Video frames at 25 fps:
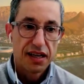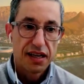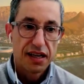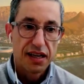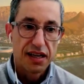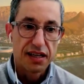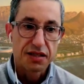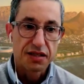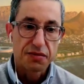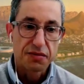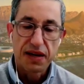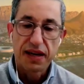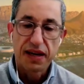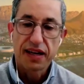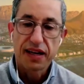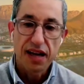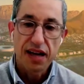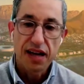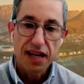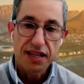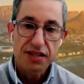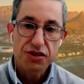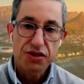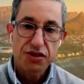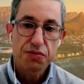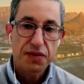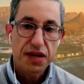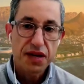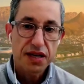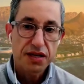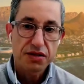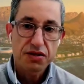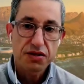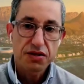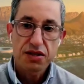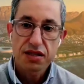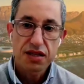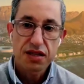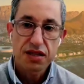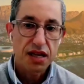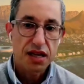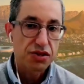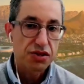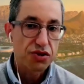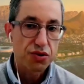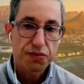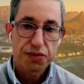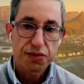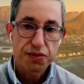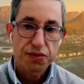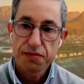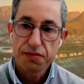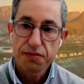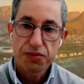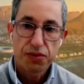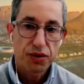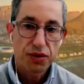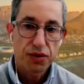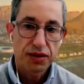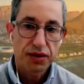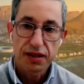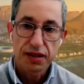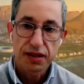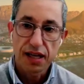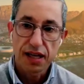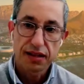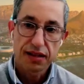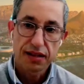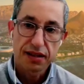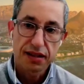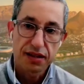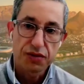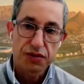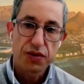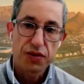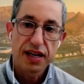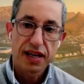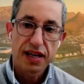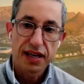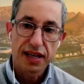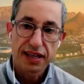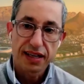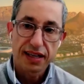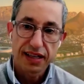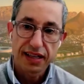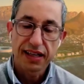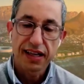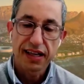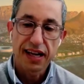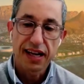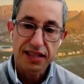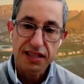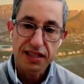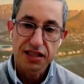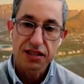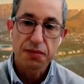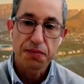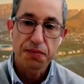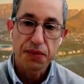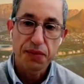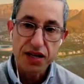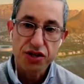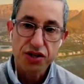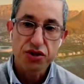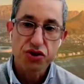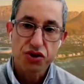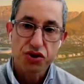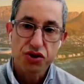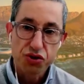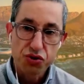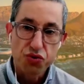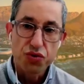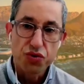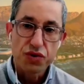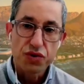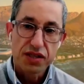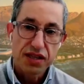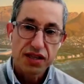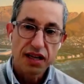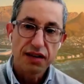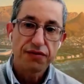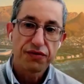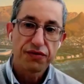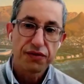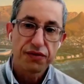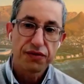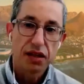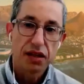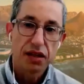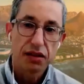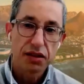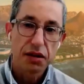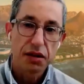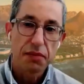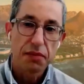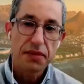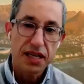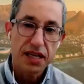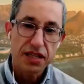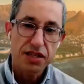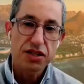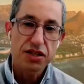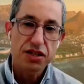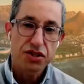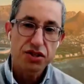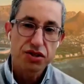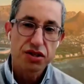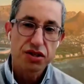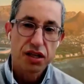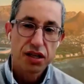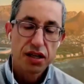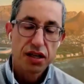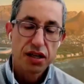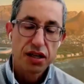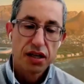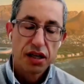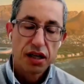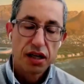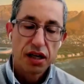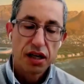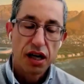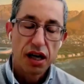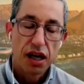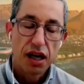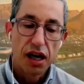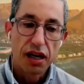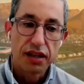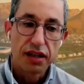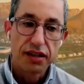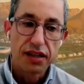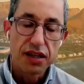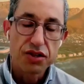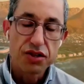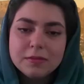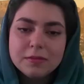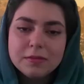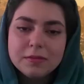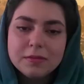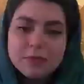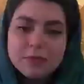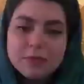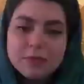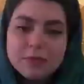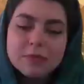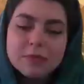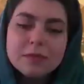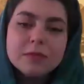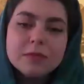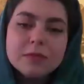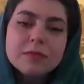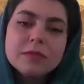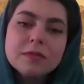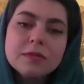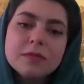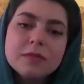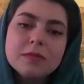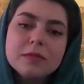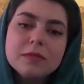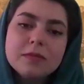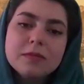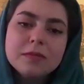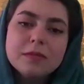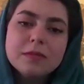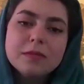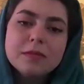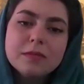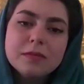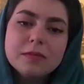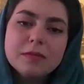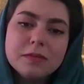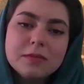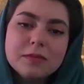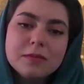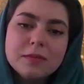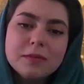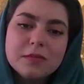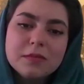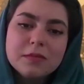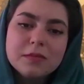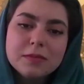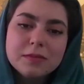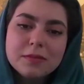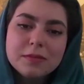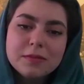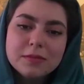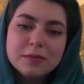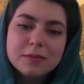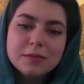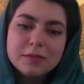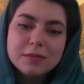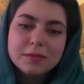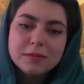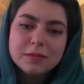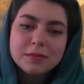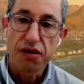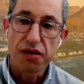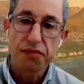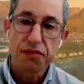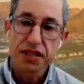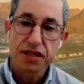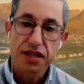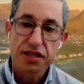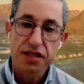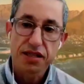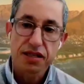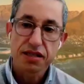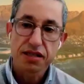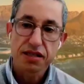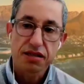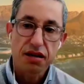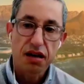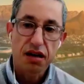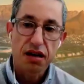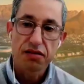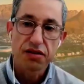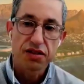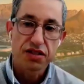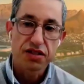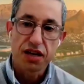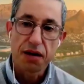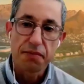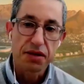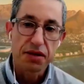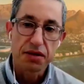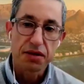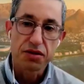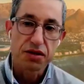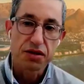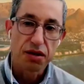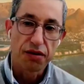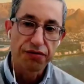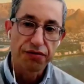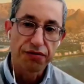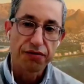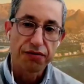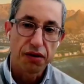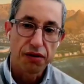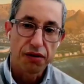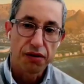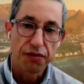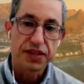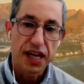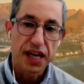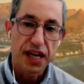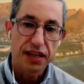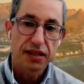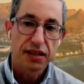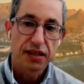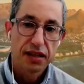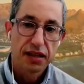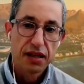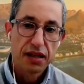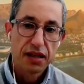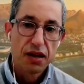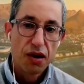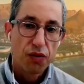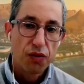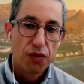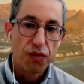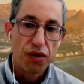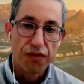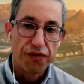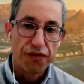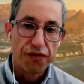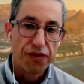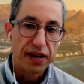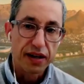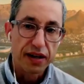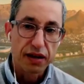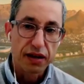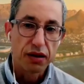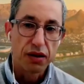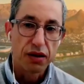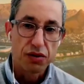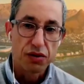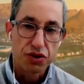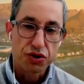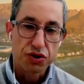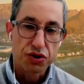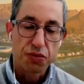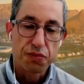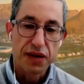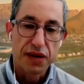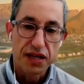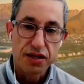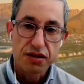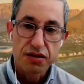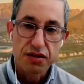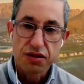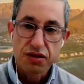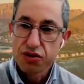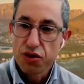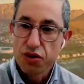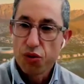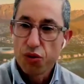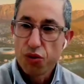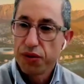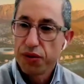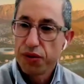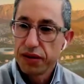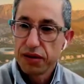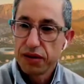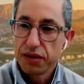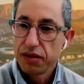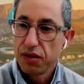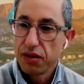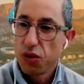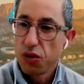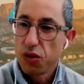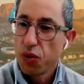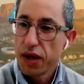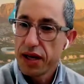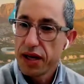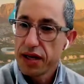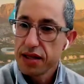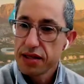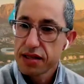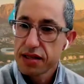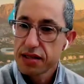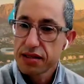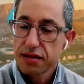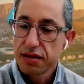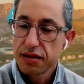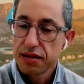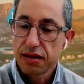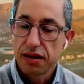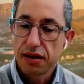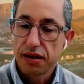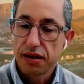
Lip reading: It's being nice to patients. That's super important. That really gets the patients to receive the message that you are giving them. And we are the champions. Pharmacists are the champions of that. We are very close to patients, open always.